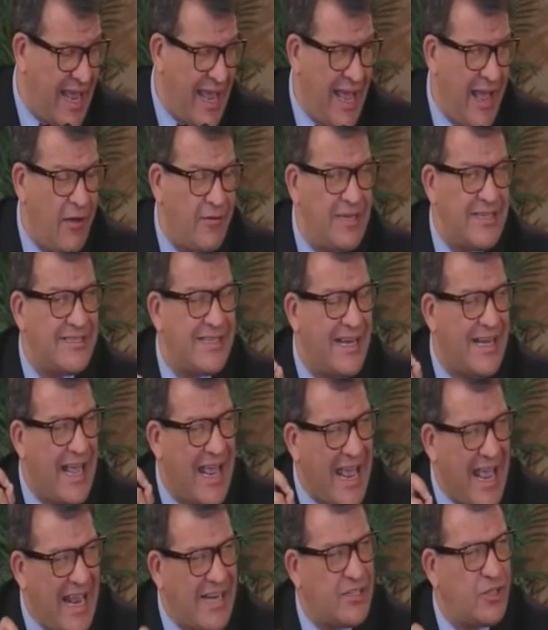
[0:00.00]
How does
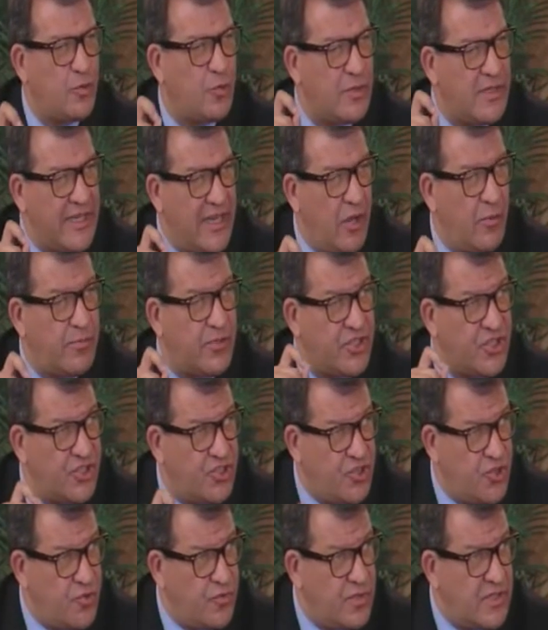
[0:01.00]
that actually help a
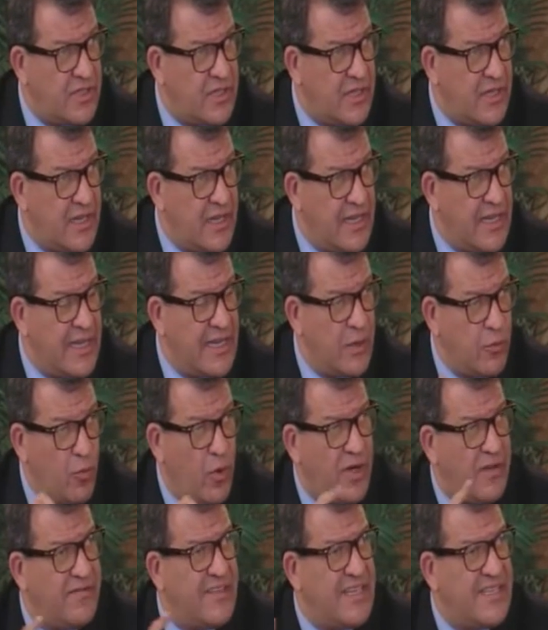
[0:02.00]
student in
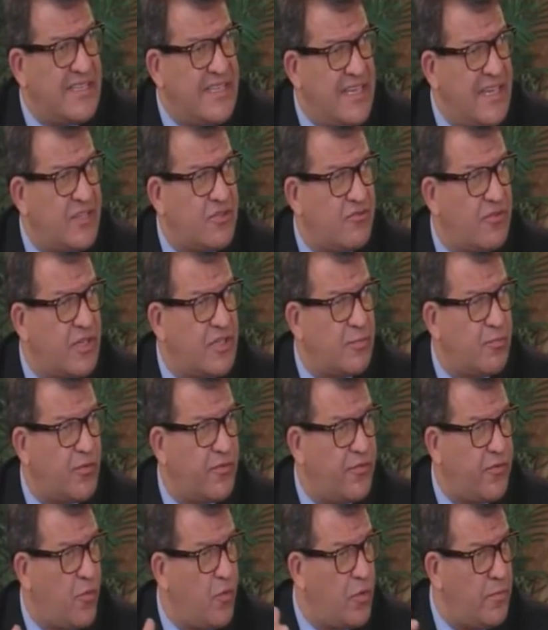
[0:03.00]
one of these districts
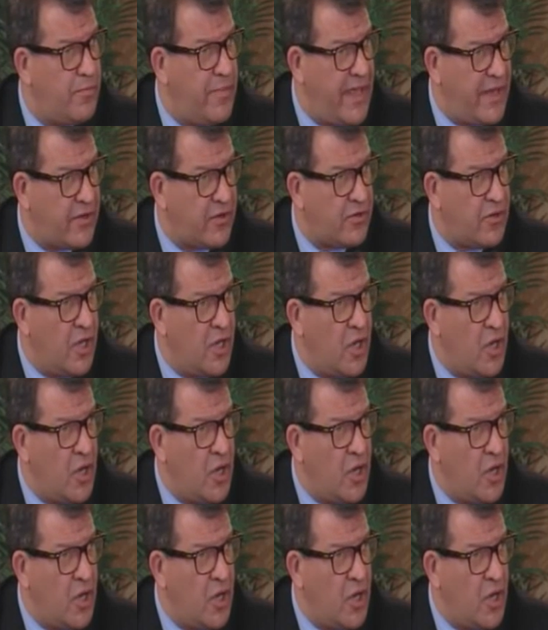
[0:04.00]
perform better?